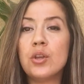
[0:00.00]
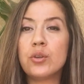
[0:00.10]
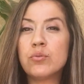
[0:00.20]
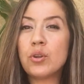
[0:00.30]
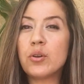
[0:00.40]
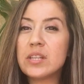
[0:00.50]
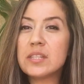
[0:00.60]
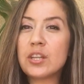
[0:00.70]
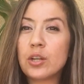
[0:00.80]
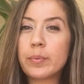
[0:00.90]
You'll notice
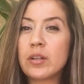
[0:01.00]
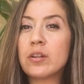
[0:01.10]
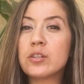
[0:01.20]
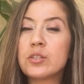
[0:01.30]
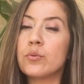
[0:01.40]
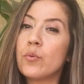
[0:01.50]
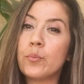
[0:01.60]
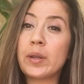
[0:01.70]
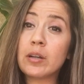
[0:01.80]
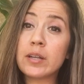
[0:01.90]
that your
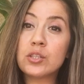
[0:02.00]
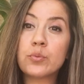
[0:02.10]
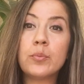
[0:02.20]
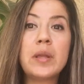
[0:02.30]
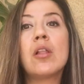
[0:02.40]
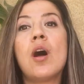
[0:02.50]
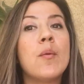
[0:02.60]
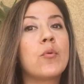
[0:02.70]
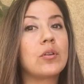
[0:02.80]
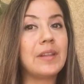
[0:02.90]
periods will be a
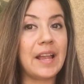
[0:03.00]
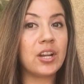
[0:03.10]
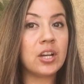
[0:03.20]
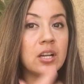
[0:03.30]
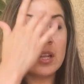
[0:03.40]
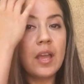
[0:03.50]
lot more lighter,